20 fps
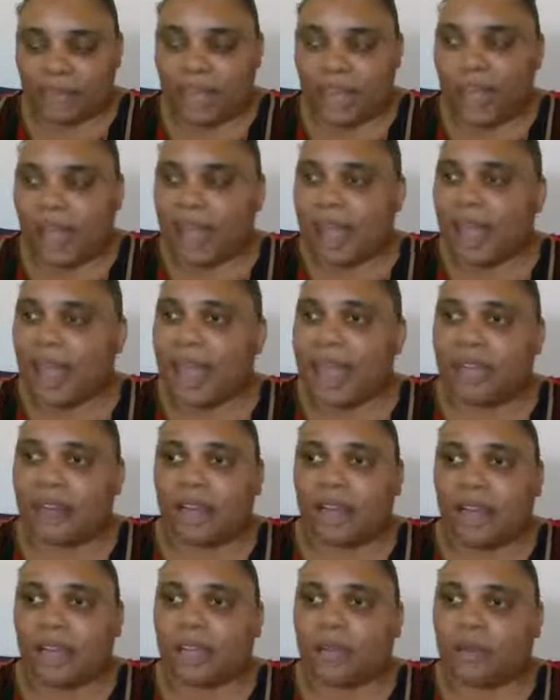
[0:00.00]
I had,
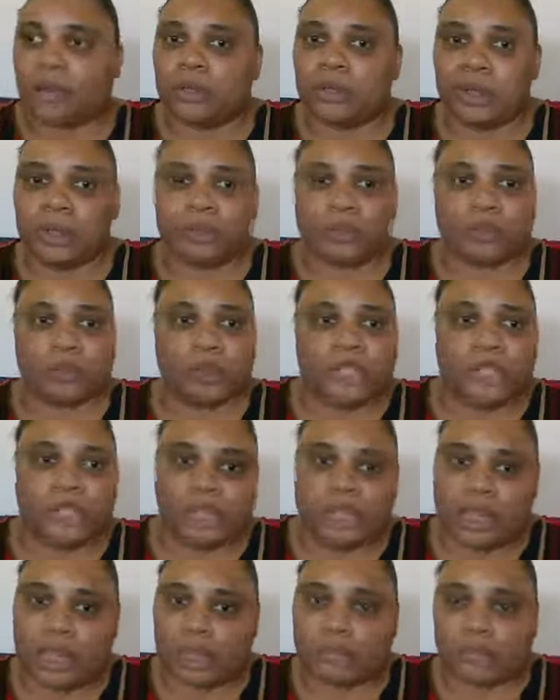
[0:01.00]
like, going up 3
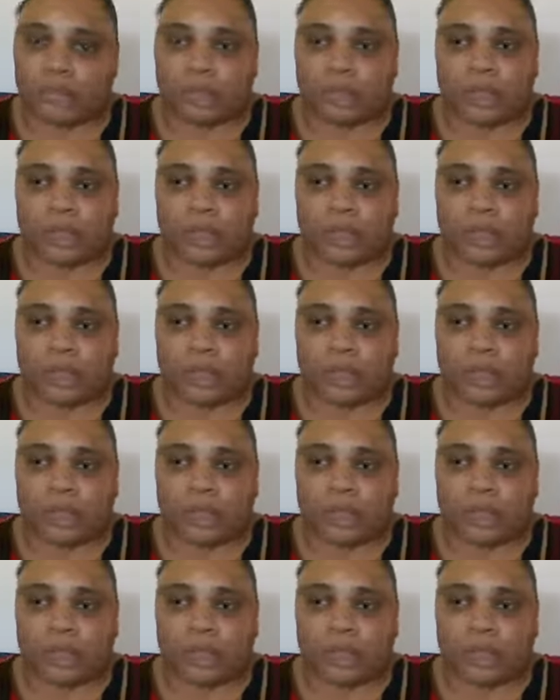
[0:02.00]
steps